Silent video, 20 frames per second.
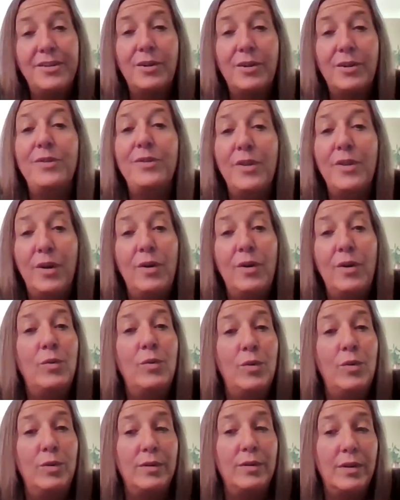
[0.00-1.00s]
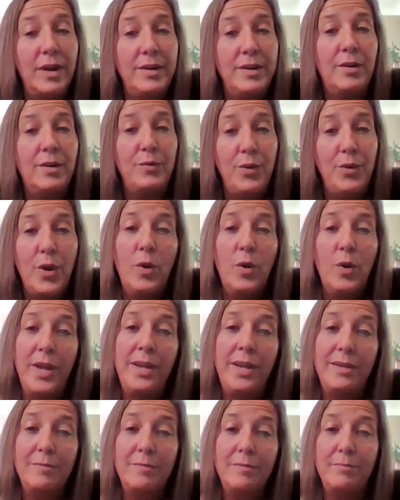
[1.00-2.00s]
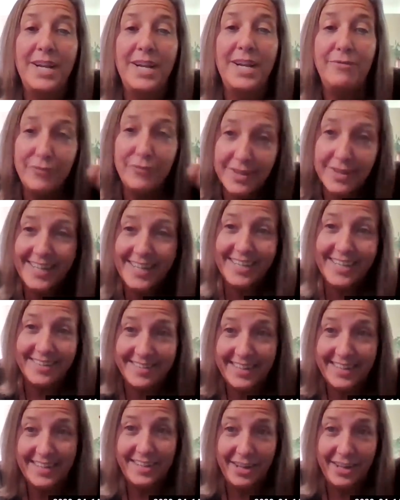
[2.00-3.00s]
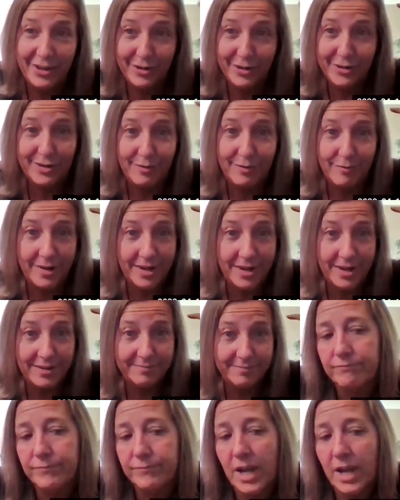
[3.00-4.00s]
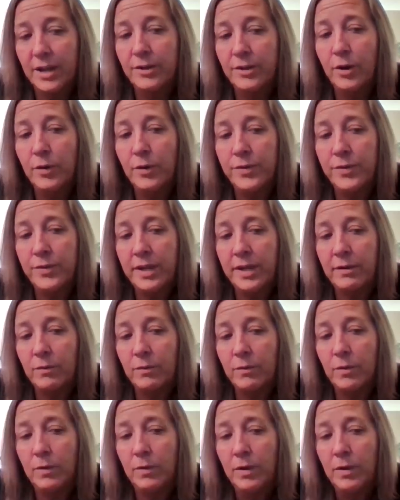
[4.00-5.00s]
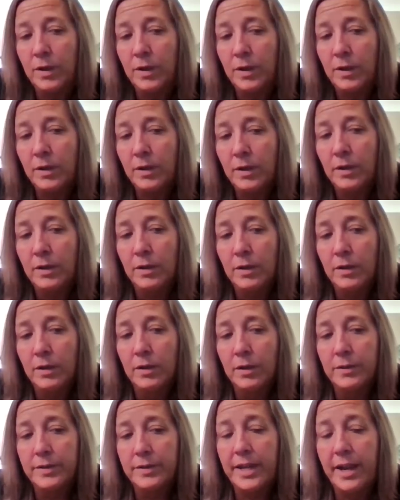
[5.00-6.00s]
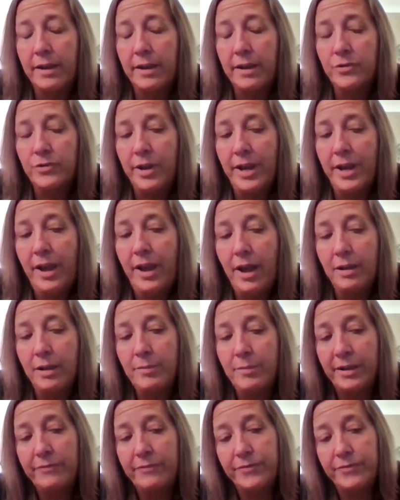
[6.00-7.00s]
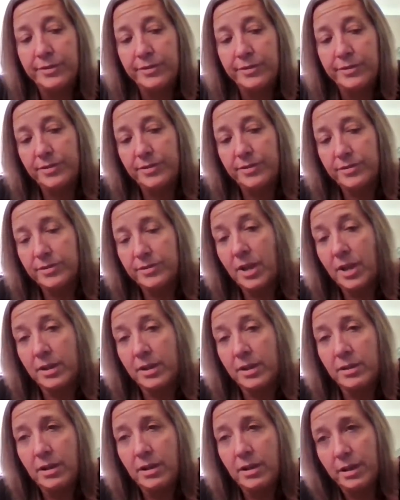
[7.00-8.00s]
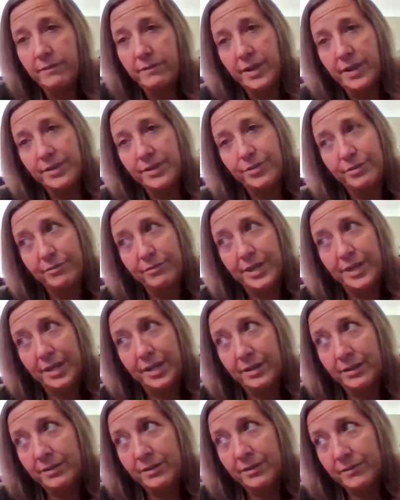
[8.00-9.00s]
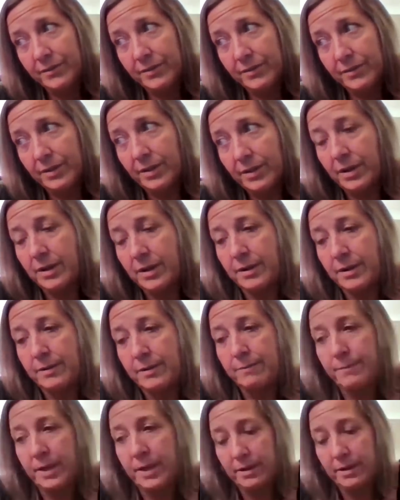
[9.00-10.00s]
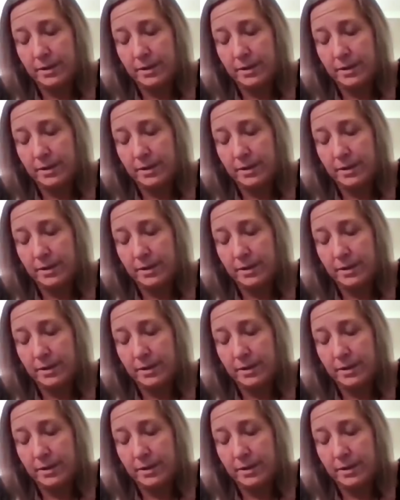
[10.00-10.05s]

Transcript: don't know. I don't know it, but I feel like it's in here somewhere. I know that that after I had my first son, I've had two kids. Um,